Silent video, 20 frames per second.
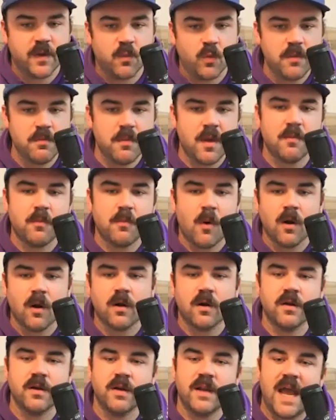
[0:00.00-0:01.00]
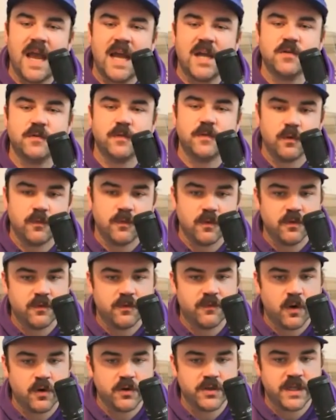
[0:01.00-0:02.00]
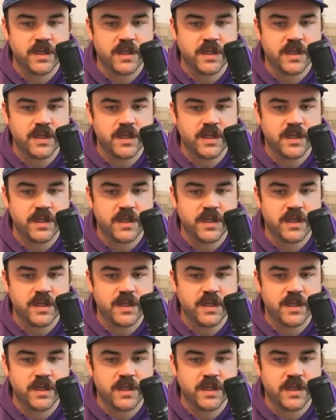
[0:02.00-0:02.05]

we met parker in nashville for the first